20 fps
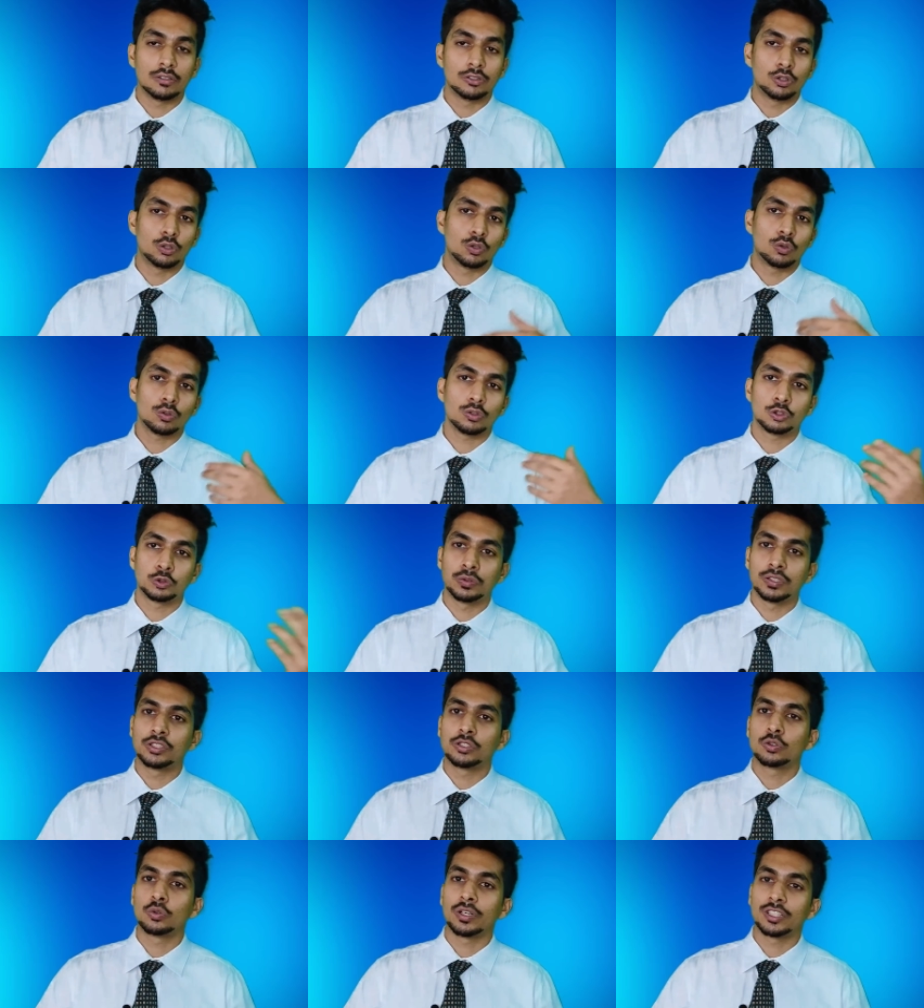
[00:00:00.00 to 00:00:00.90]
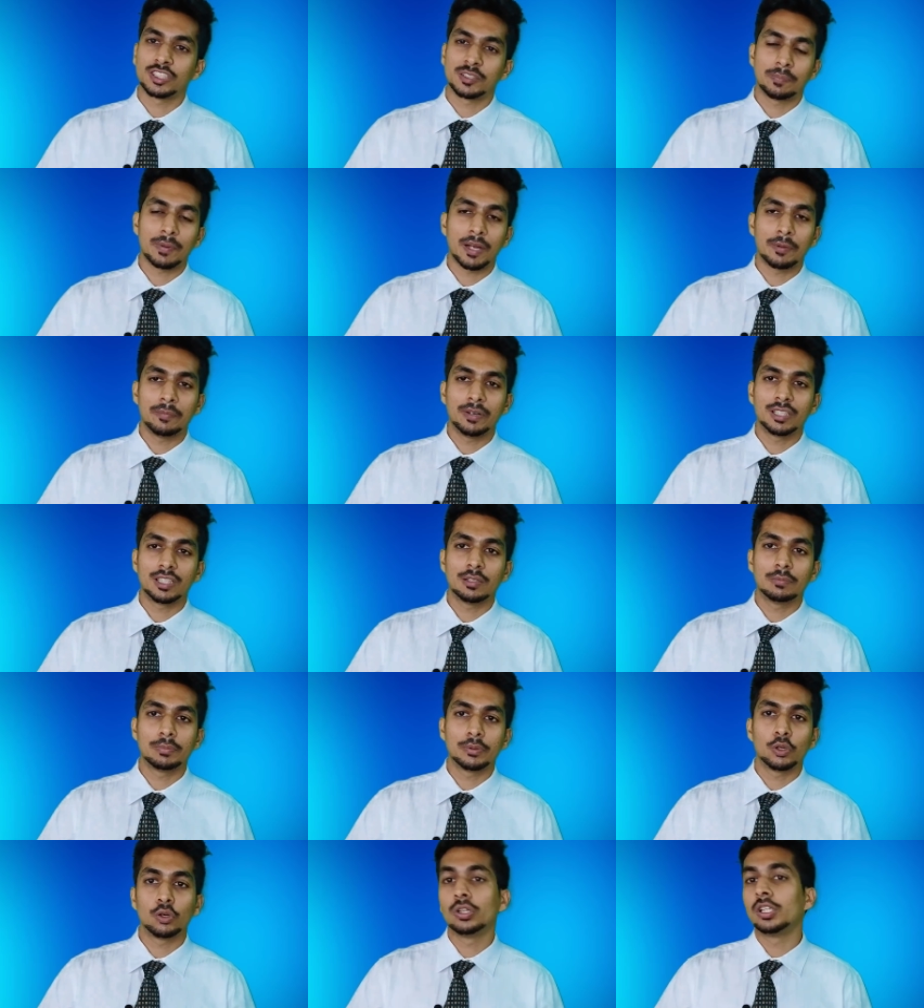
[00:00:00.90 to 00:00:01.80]
you know switch to experimental
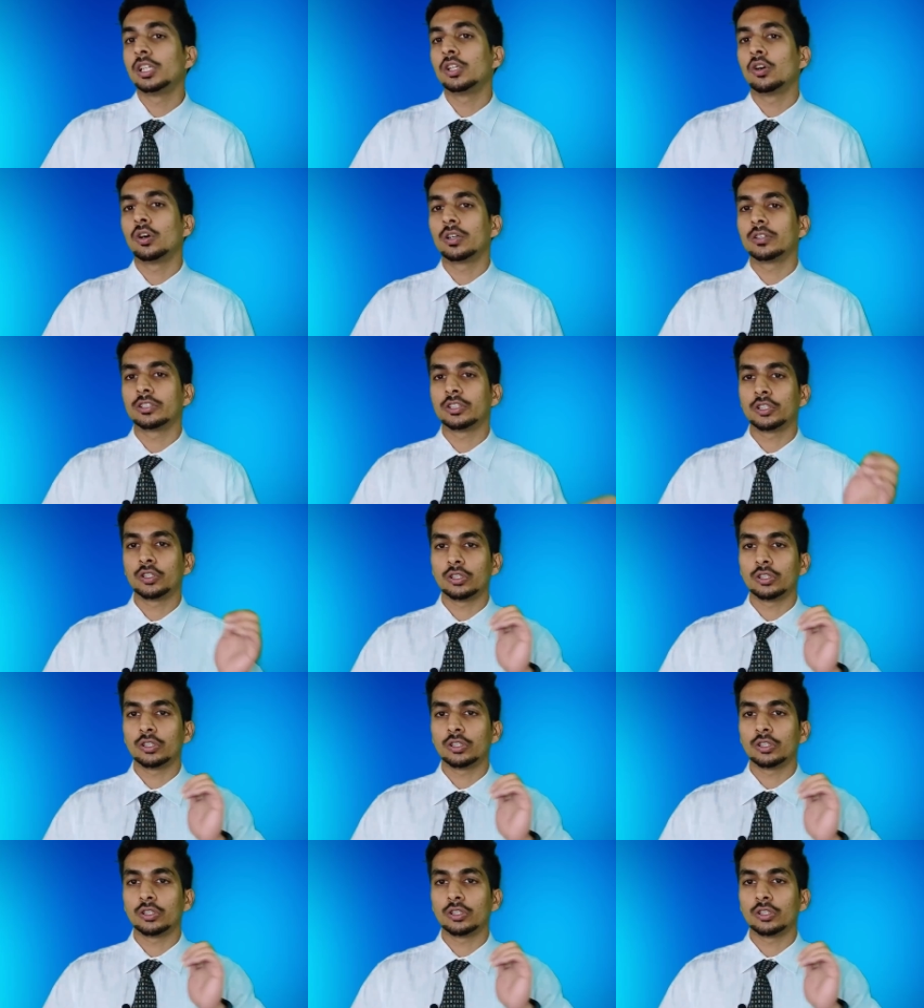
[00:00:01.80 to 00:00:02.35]
purely or